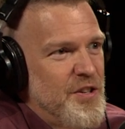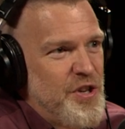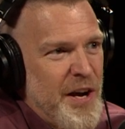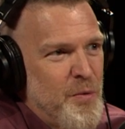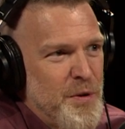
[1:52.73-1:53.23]

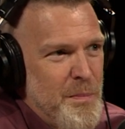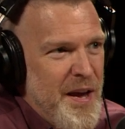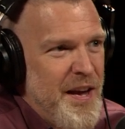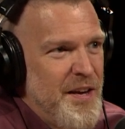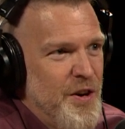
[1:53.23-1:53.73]
check with
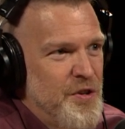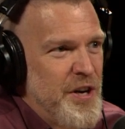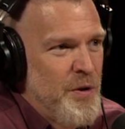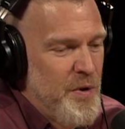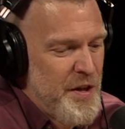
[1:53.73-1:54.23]
me, you know,
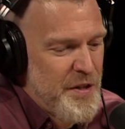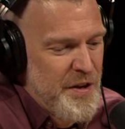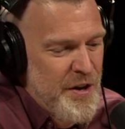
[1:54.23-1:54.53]
check with, yes.